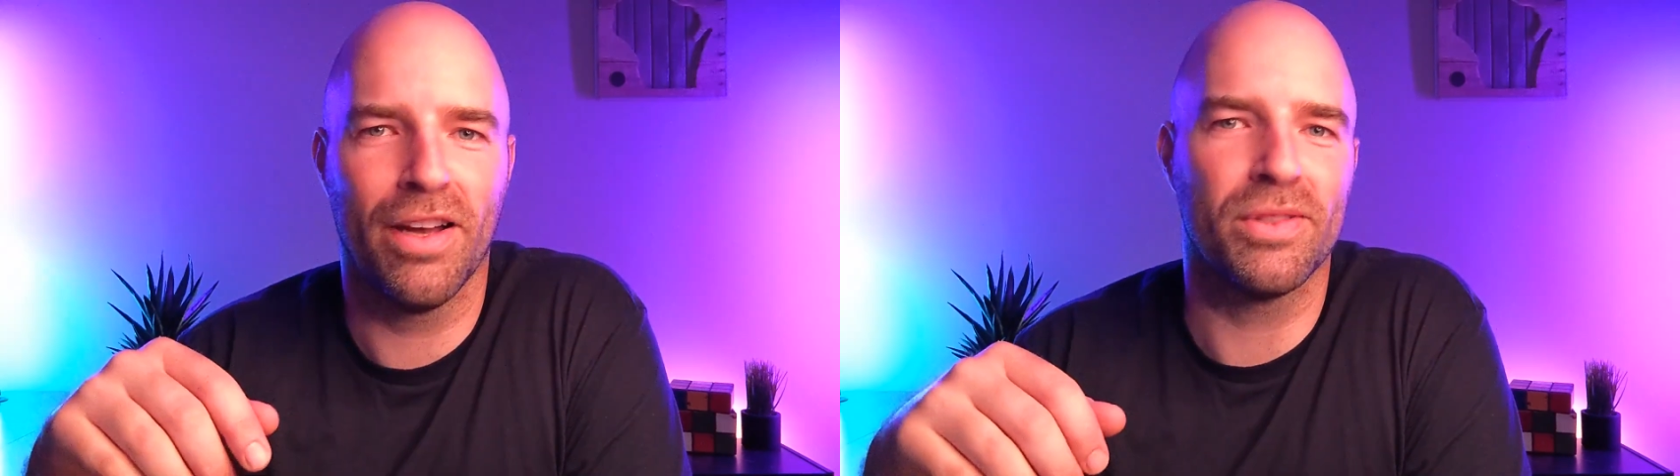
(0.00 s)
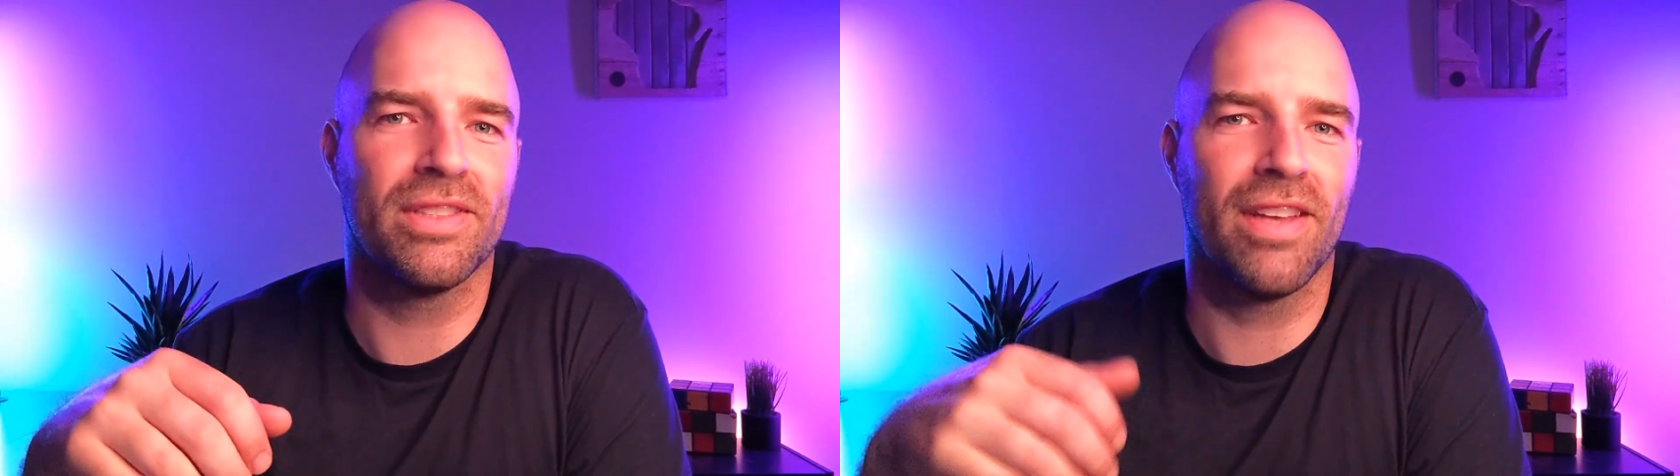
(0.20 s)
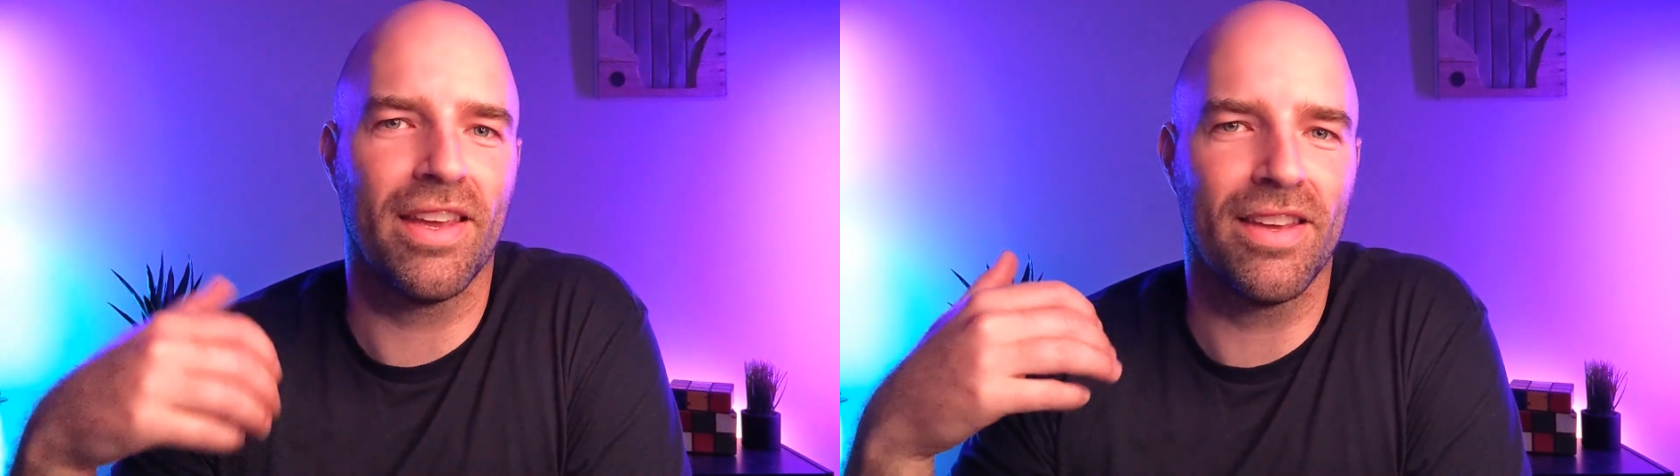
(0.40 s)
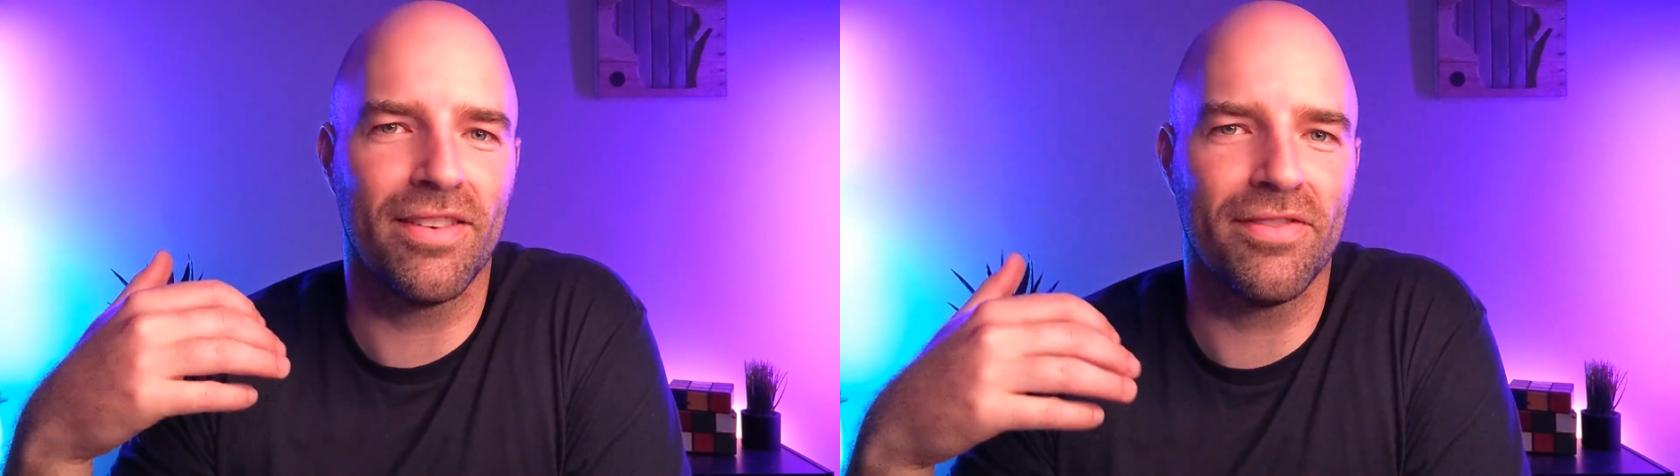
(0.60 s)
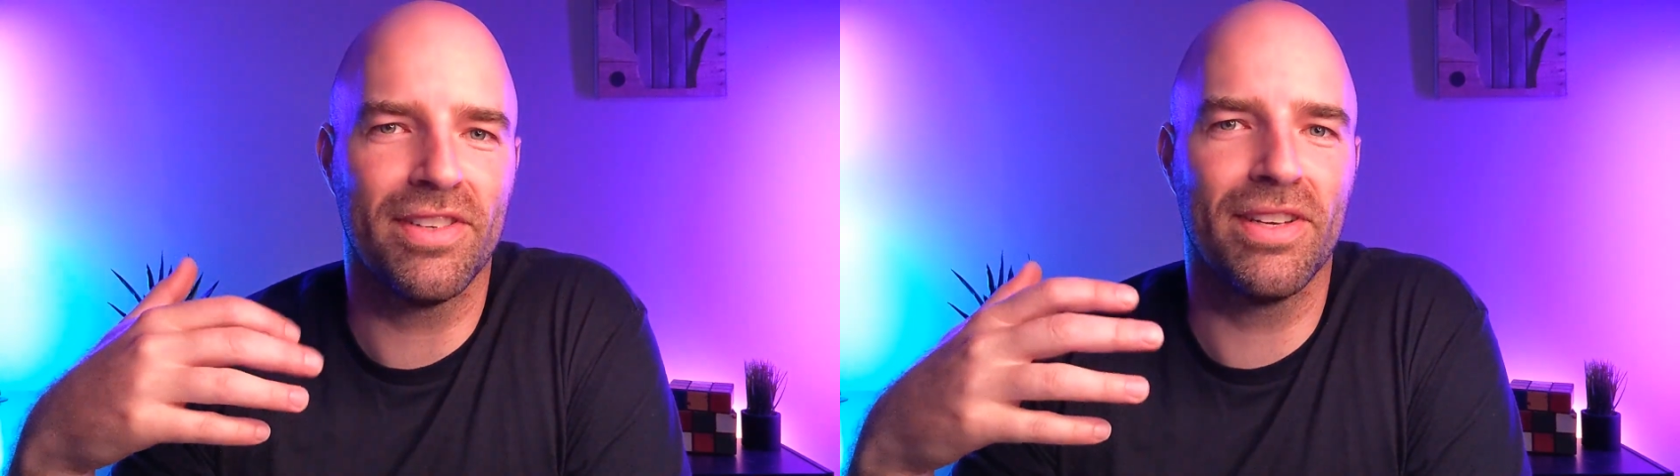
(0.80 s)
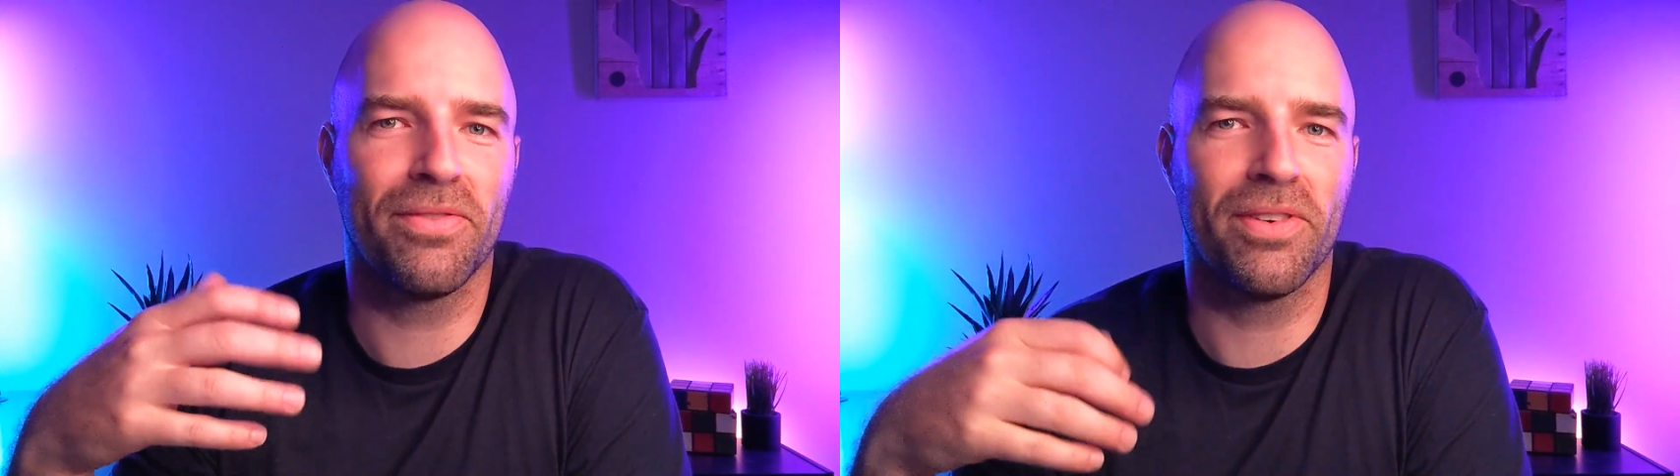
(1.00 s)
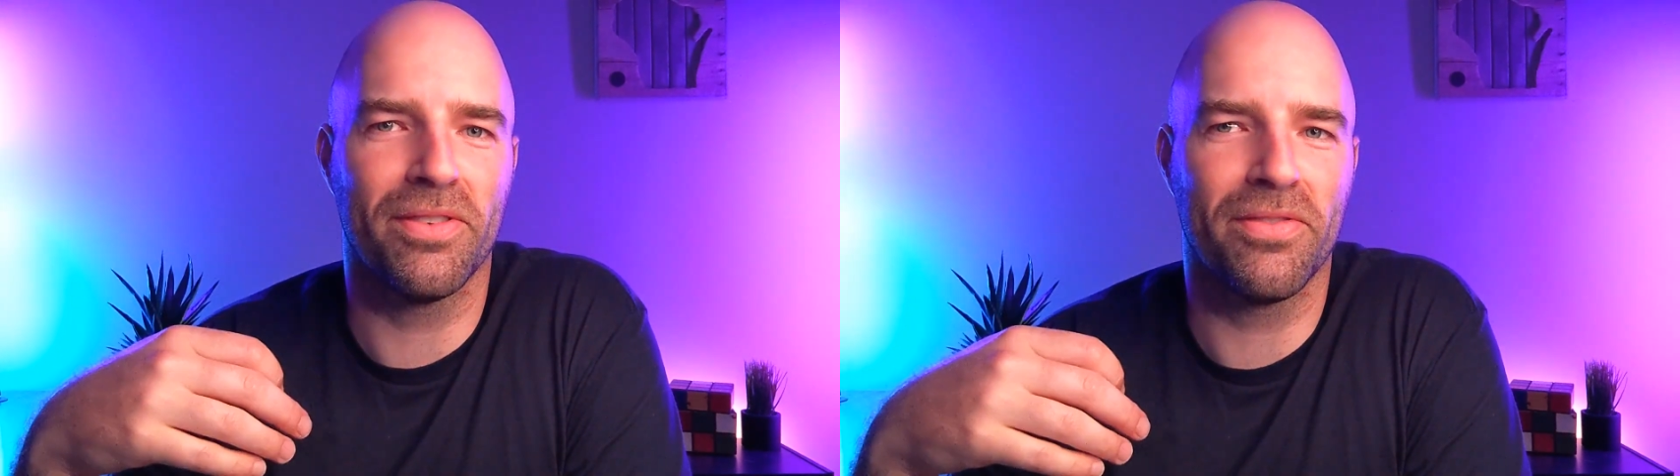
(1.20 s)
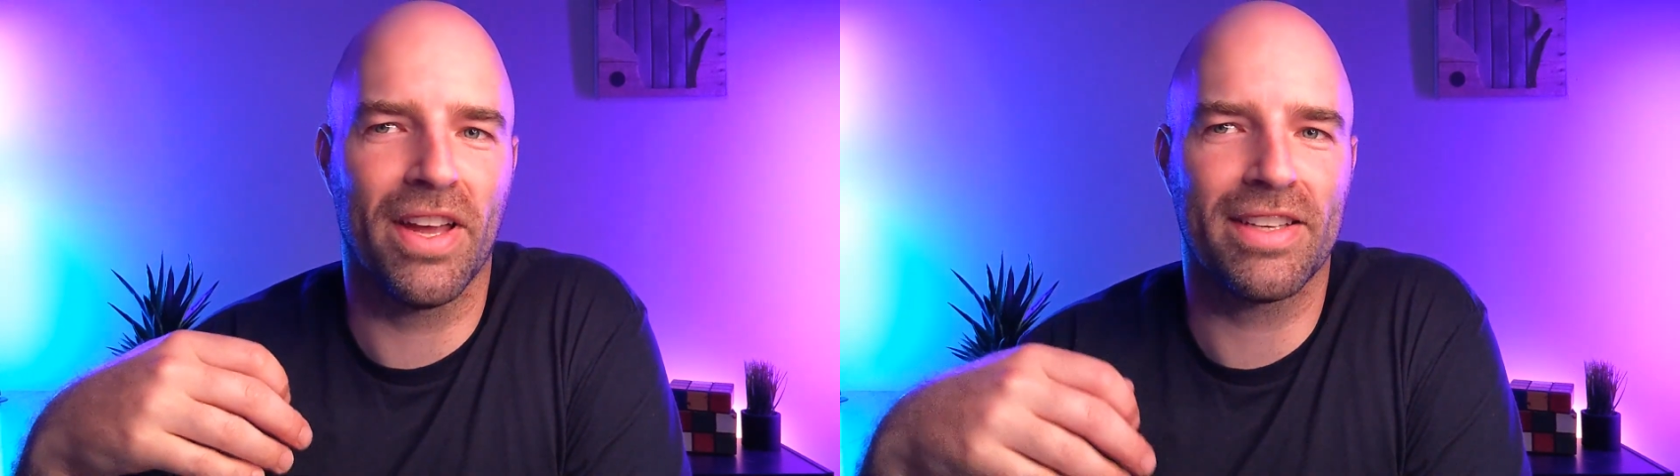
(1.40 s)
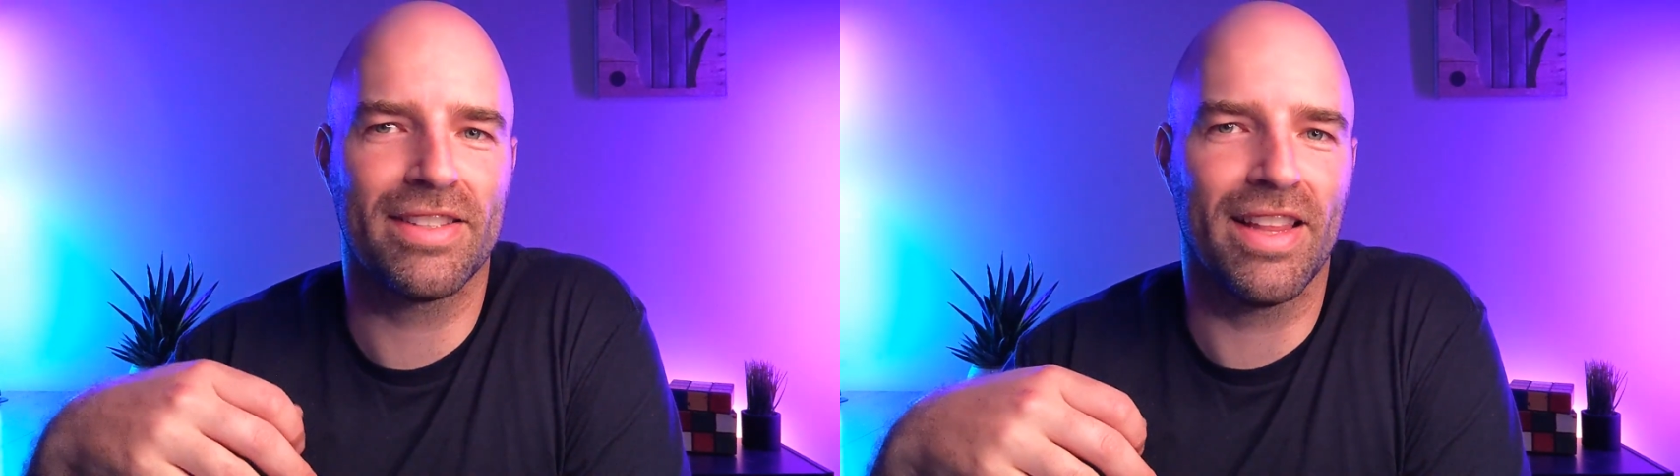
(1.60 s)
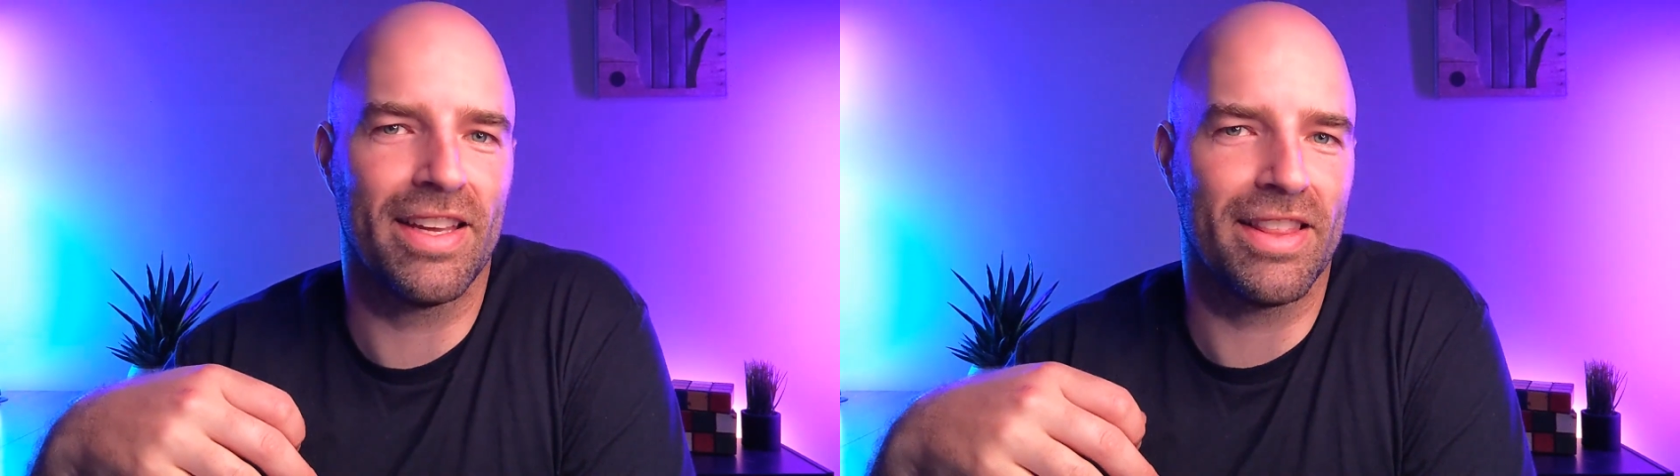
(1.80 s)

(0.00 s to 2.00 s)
I would save different effects